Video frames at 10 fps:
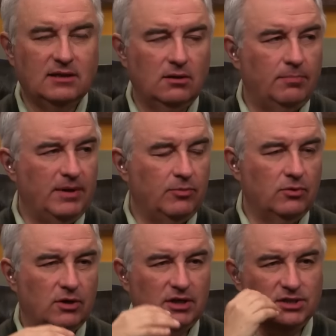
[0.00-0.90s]
there are people who
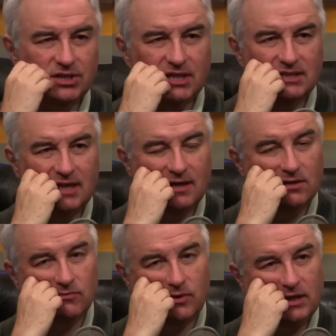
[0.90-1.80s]
are going to just get tired
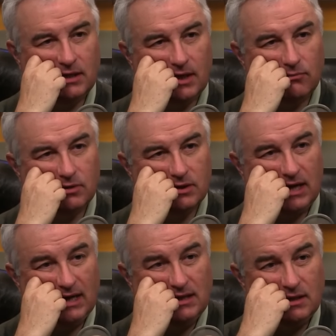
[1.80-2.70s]
of waiting. I really,
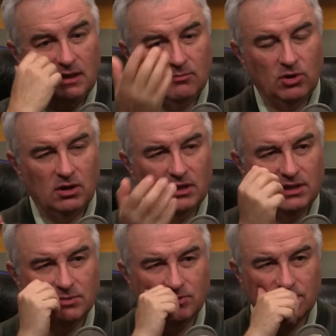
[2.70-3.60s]
I did. I bought a
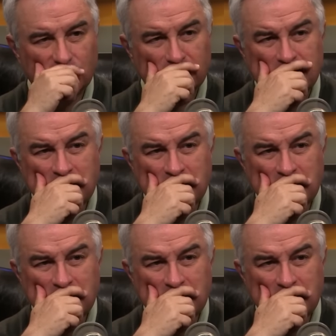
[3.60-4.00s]
Linux machine.